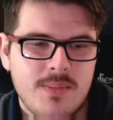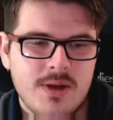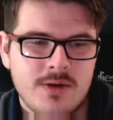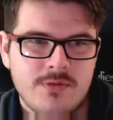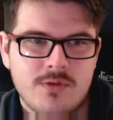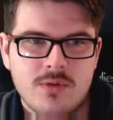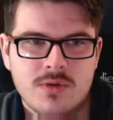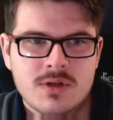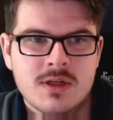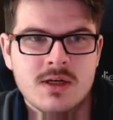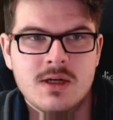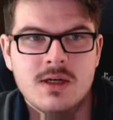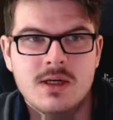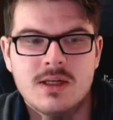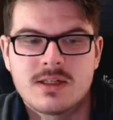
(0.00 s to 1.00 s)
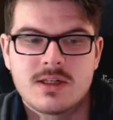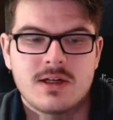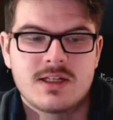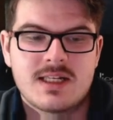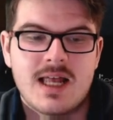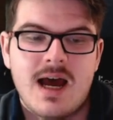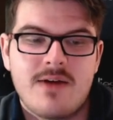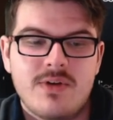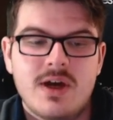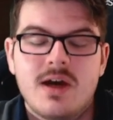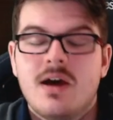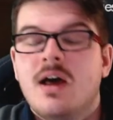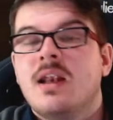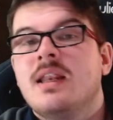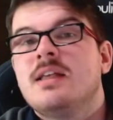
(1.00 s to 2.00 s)
of course, it's nice to have it
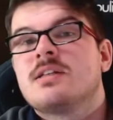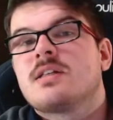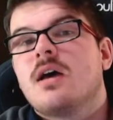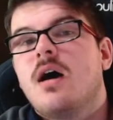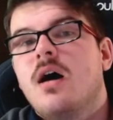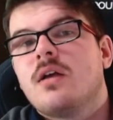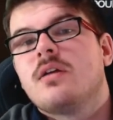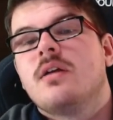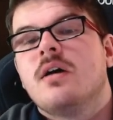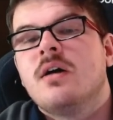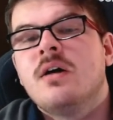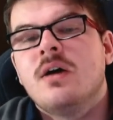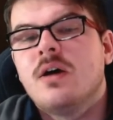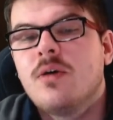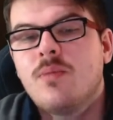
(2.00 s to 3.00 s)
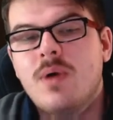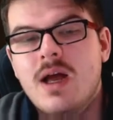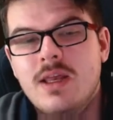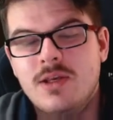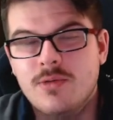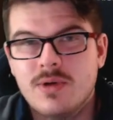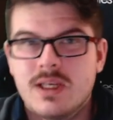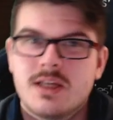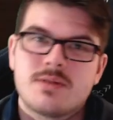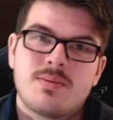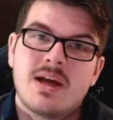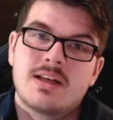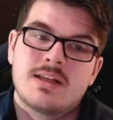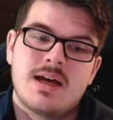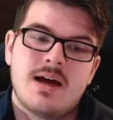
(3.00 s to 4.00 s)
at least under where you would
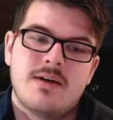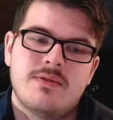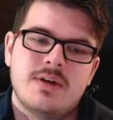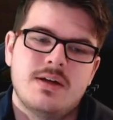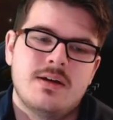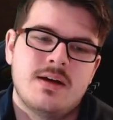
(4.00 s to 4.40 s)
expect to have it.